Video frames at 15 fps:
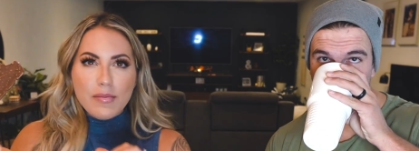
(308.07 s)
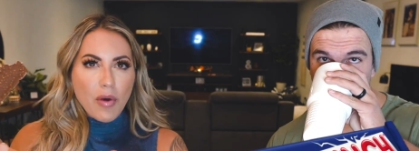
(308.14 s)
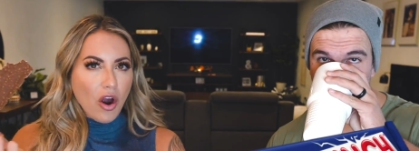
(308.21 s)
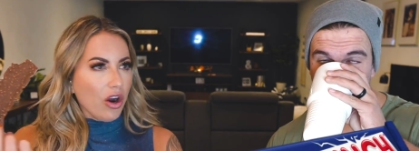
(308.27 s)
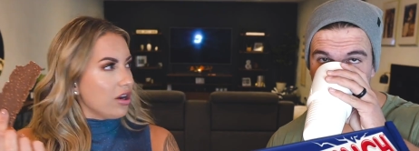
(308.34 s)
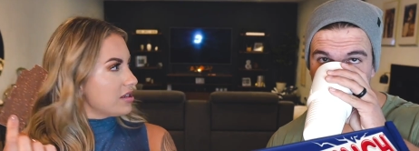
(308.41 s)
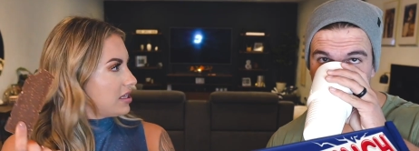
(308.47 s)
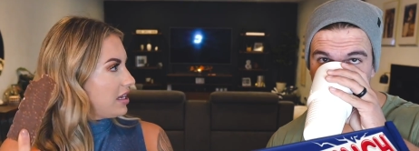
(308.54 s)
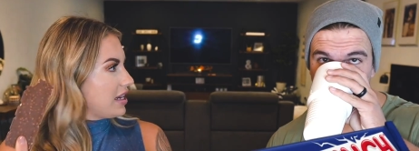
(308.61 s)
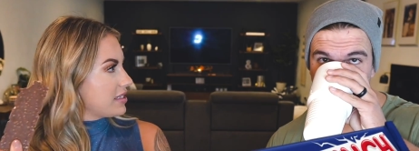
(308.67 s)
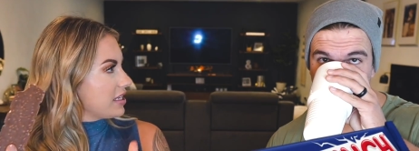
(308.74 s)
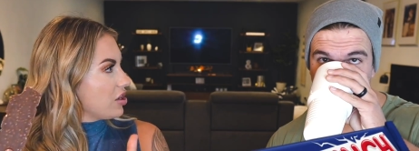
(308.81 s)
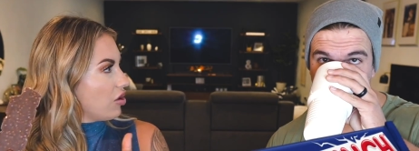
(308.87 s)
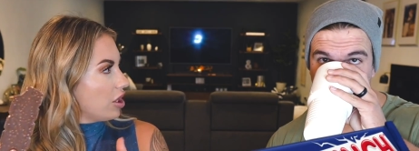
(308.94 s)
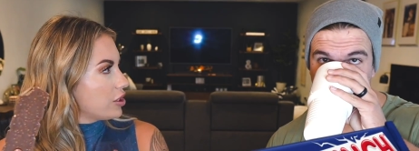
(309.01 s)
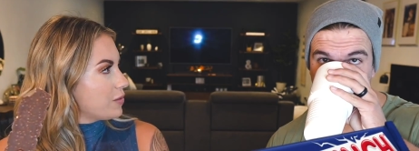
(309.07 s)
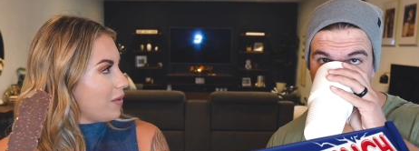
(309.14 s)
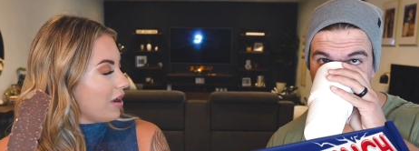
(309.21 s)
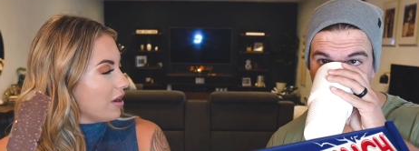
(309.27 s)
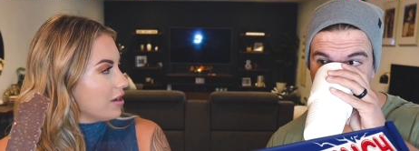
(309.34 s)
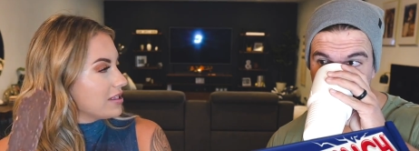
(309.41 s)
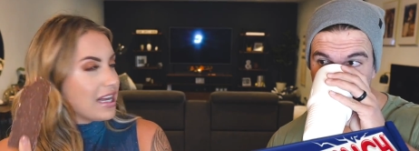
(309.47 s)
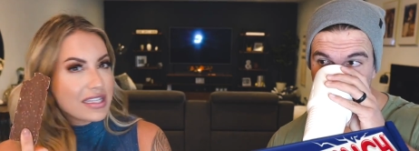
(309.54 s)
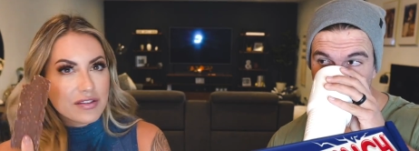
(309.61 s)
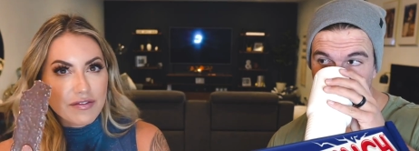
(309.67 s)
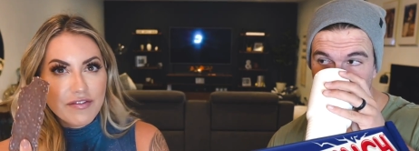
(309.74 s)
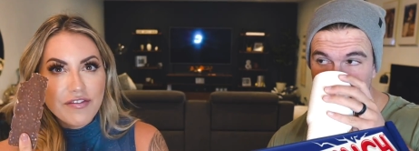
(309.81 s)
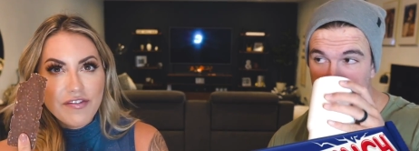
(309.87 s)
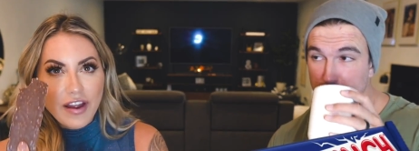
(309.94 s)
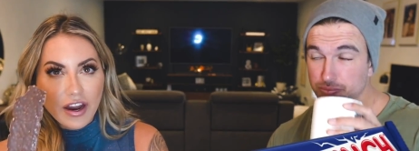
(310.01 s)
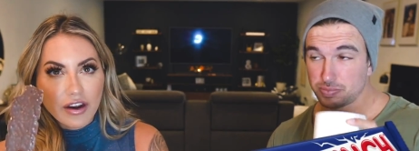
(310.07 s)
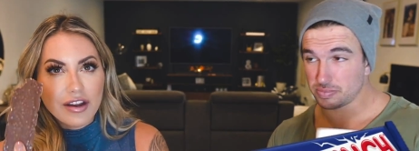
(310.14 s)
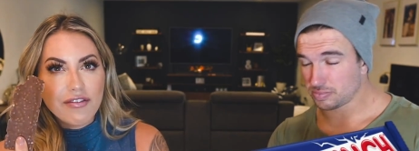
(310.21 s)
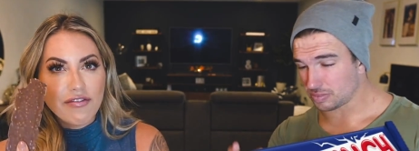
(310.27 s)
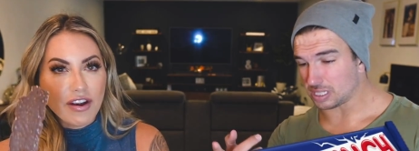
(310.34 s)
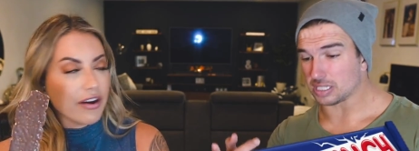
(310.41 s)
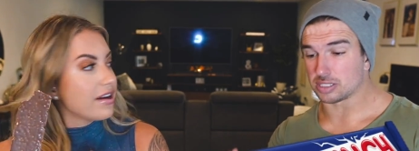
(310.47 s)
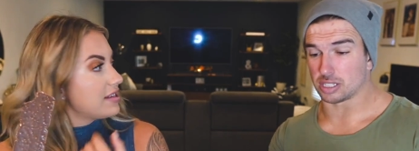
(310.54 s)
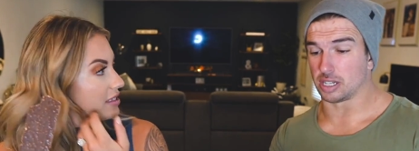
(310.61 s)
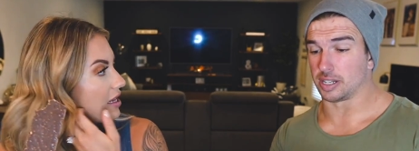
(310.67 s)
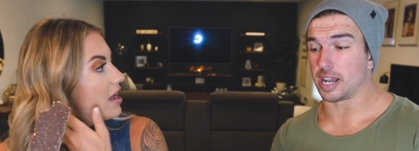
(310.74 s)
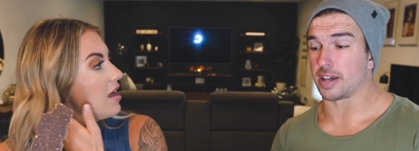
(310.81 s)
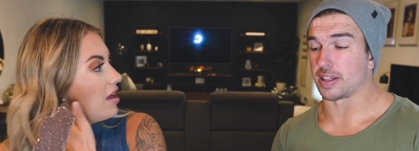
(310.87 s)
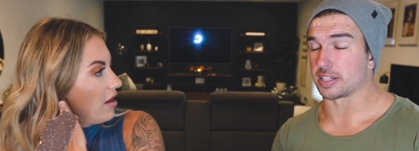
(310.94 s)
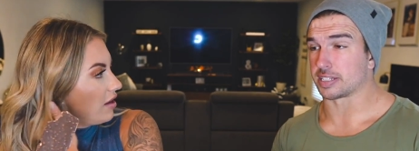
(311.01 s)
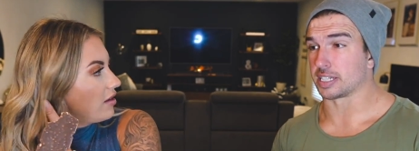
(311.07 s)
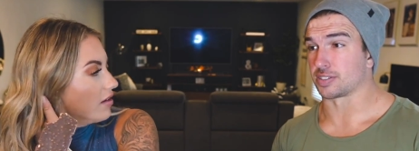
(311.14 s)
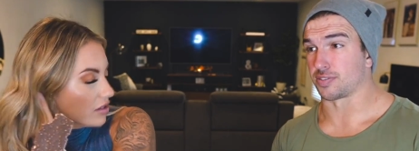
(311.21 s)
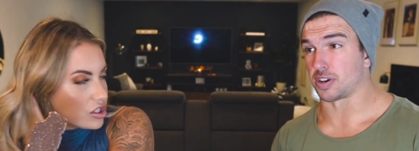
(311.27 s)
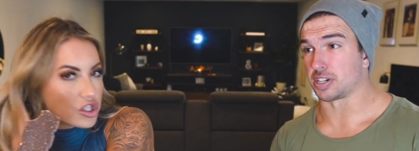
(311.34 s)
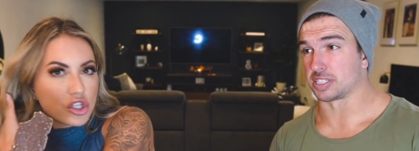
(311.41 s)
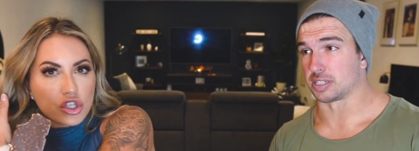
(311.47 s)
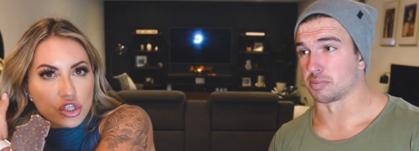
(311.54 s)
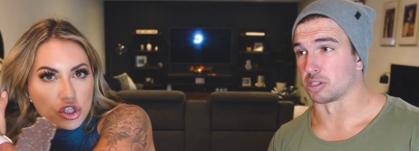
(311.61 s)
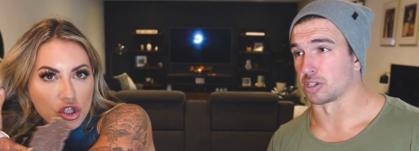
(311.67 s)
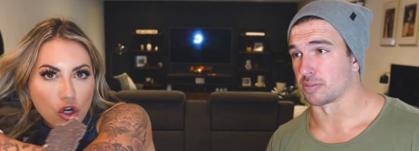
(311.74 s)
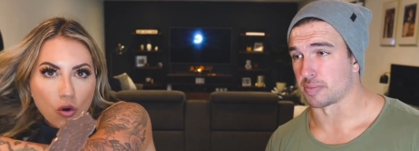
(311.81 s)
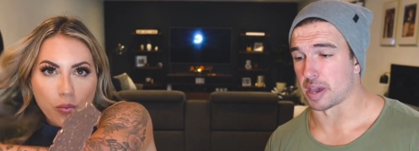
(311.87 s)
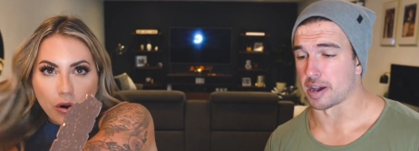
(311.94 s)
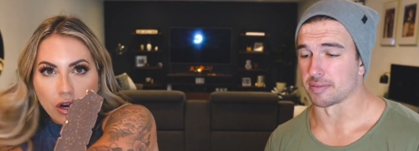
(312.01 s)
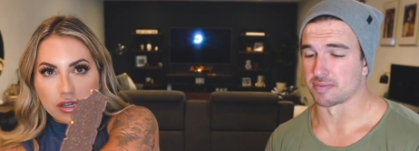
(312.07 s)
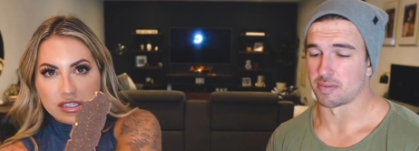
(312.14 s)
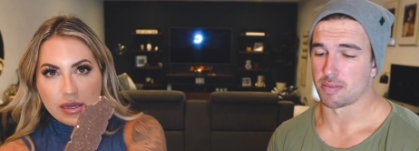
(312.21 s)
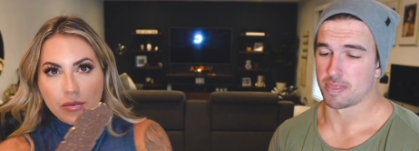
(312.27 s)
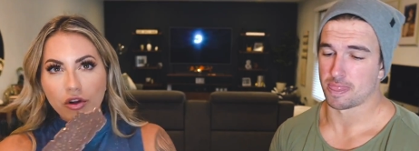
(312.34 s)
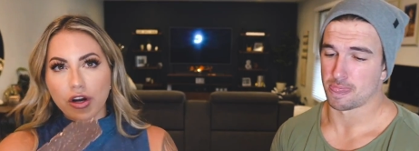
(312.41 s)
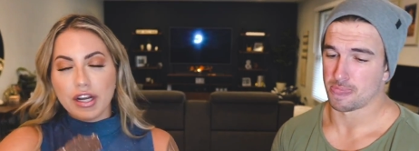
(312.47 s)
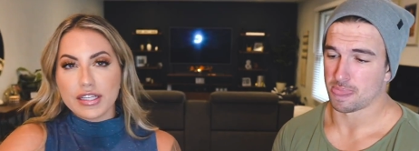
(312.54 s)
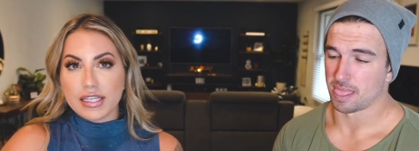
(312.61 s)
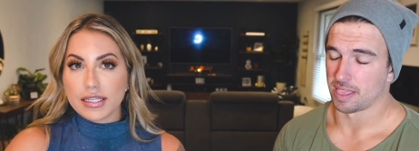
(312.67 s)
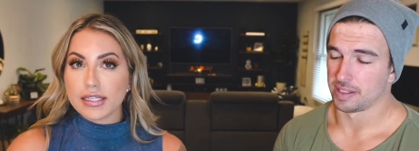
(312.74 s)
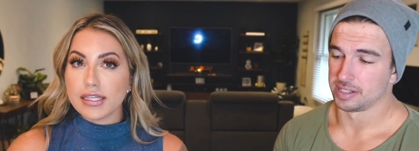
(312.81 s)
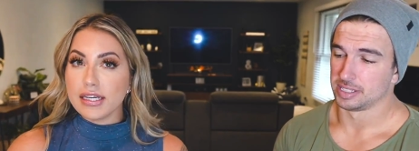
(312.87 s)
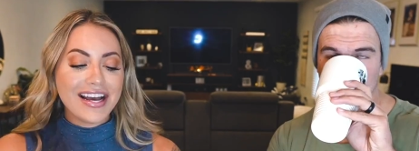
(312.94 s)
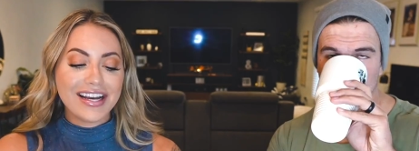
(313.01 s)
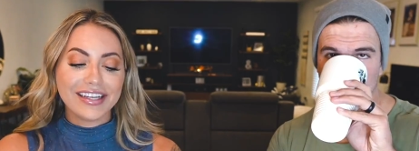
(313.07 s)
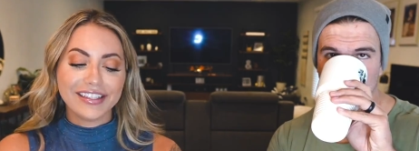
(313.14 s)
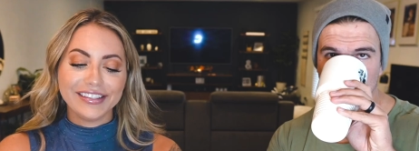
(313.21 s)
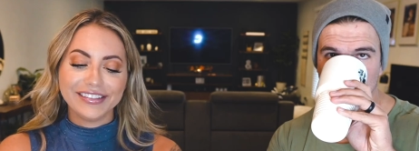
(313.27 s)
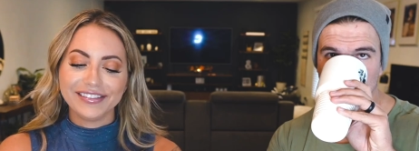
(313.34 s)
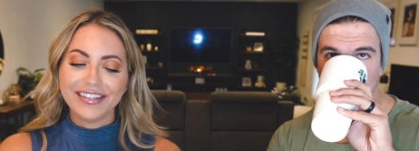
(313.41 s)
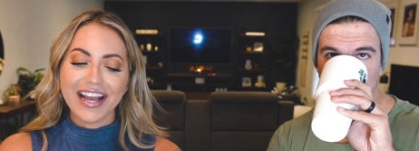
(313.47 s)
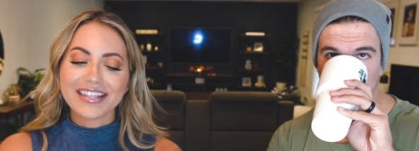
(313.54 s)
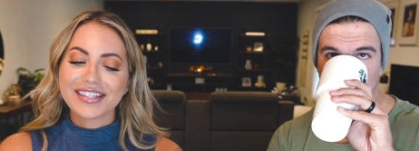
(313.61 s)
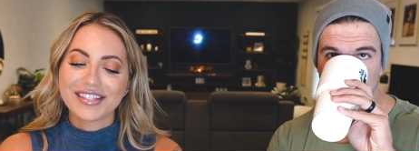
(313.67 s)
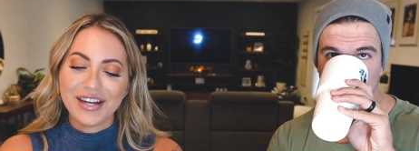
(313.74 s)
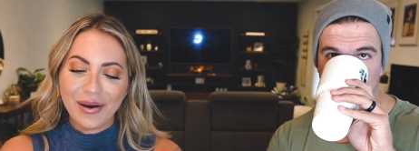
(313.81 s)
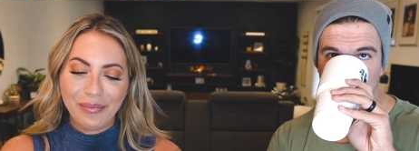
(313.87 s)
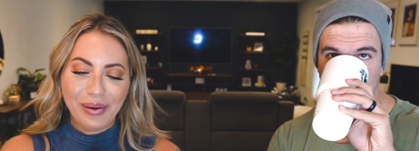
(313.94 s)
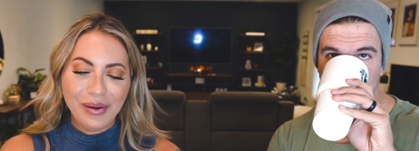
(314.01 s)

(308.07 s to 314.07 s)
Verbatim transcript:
Speaker 1: bars, the Nestle Crunch bars? That's very, very. So, uh, yeah,
Speaker 2: that tastes very similar. Super yeah.
Speaker 1: similar consistency. Next up,